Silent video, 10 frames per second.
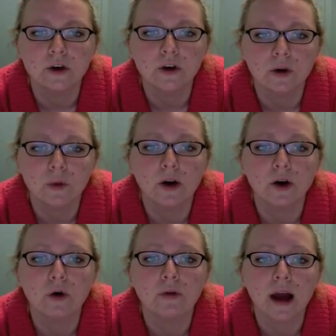want to
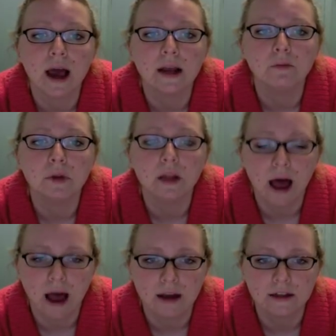go 9
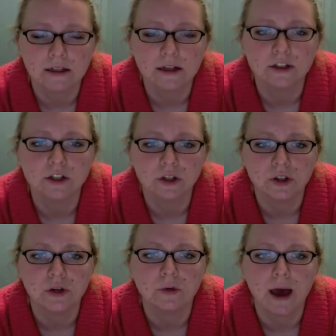blocks until
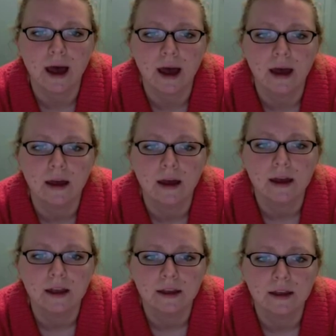you
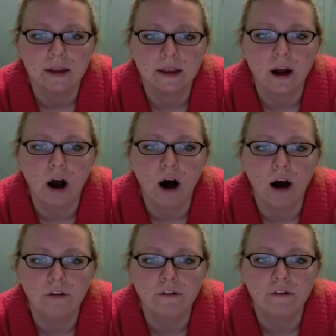get off